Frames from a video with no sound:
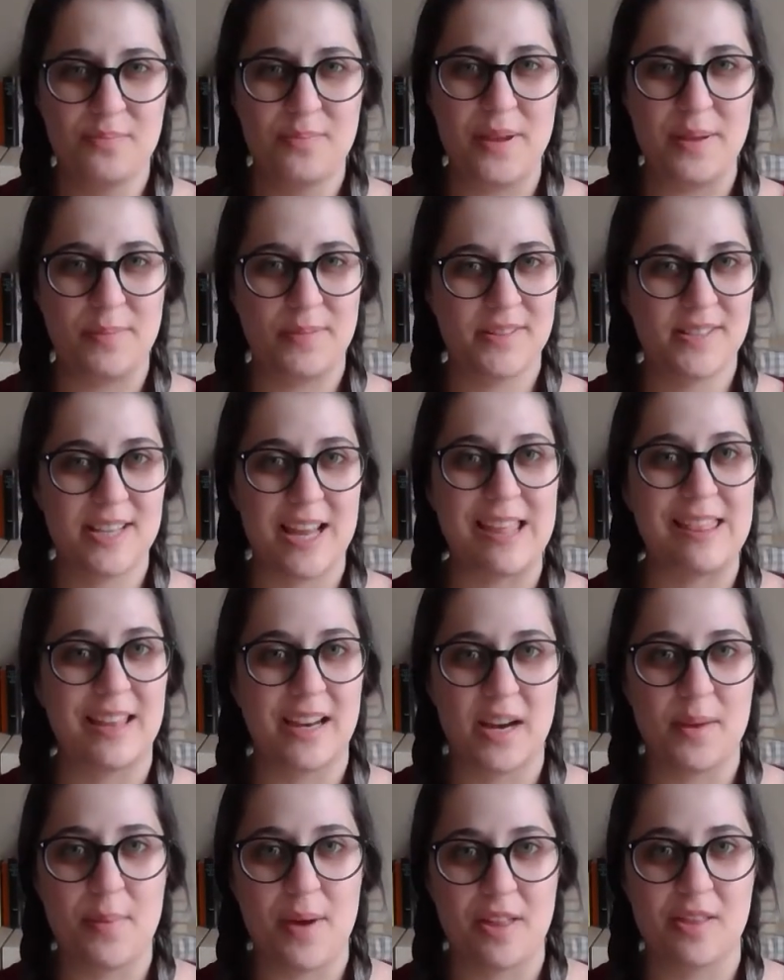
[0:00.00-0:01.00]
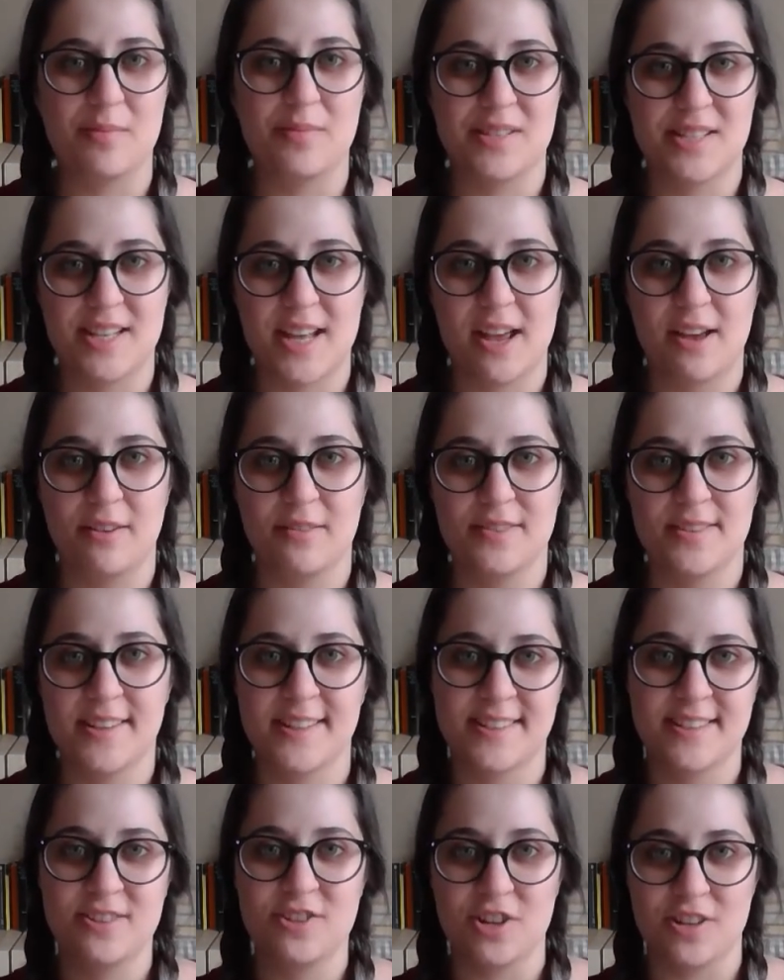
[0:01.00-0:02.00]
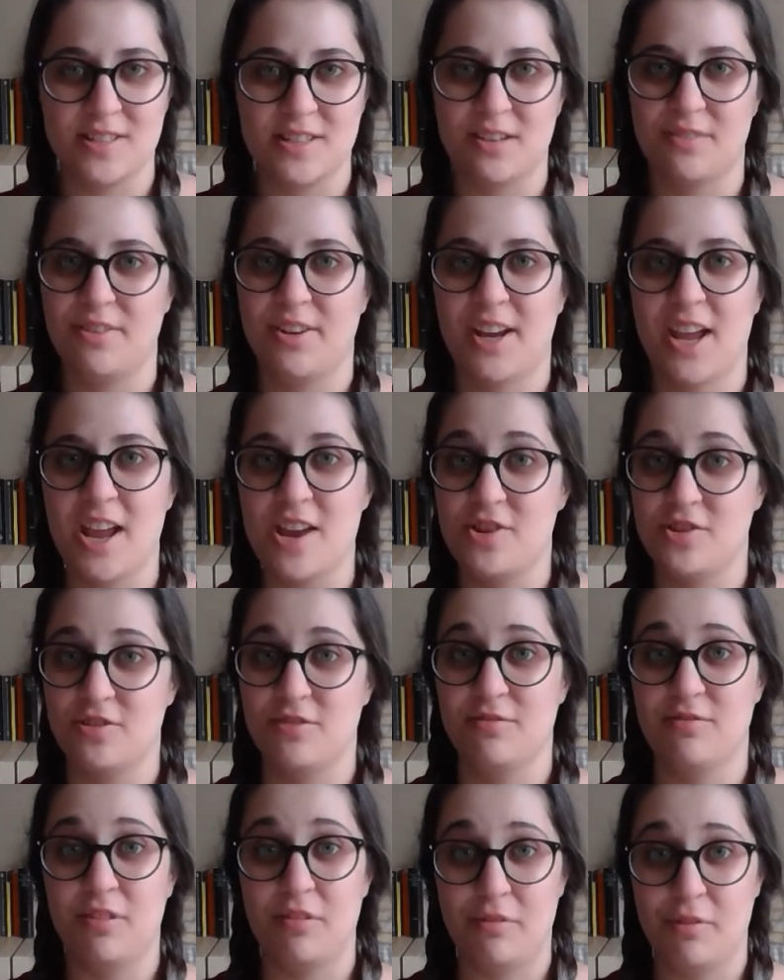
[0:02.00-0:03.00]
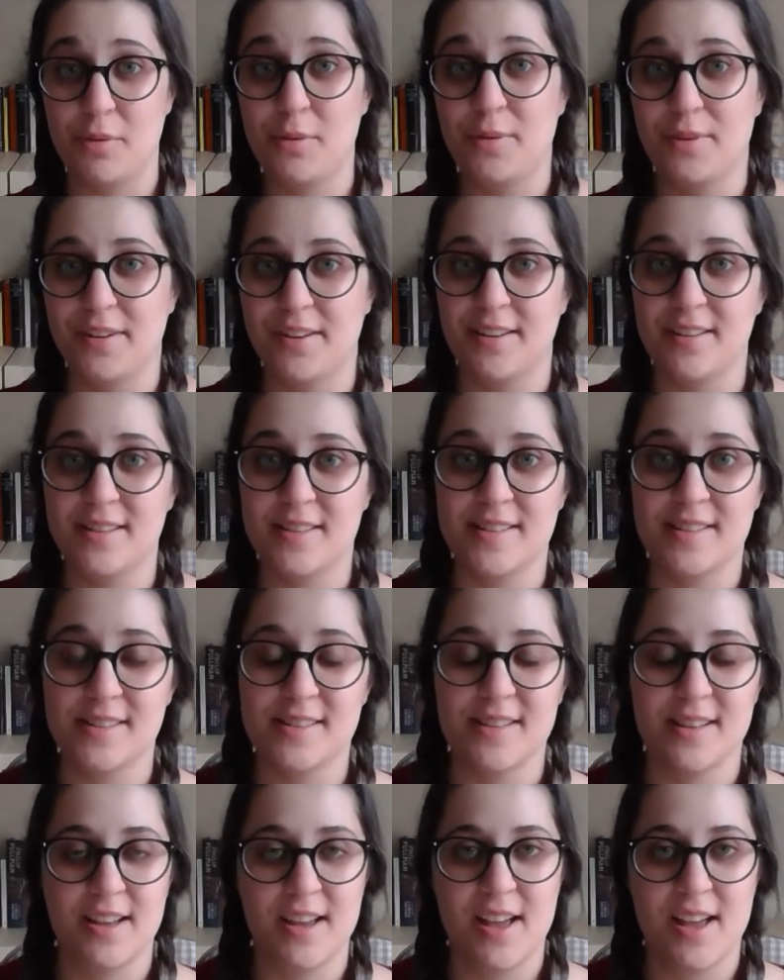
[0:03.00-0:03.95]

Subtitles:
people say that about themselves as a justification for rudeness.